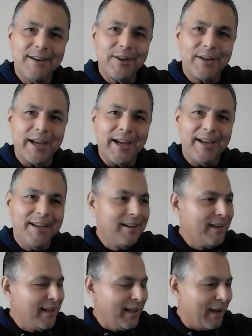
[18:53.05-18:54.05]
Okay,
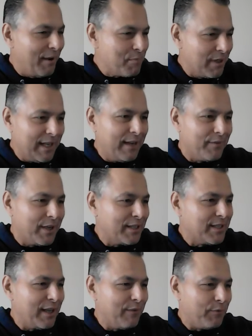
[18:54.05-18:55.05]
I believe
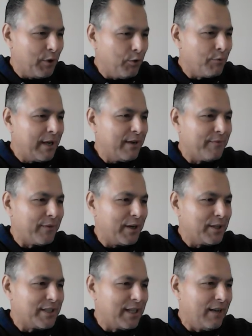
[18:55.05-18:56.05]
if you read it for
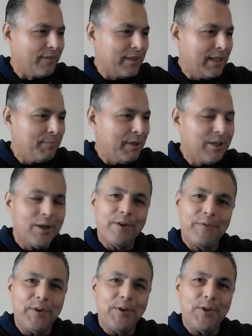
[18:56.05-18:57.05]
yourselves, let me know
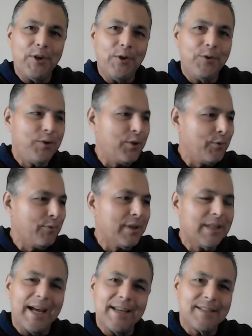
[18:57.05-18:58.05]
if you you you
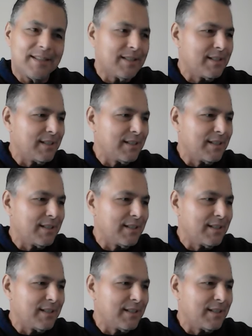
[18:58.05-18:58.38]
realize this.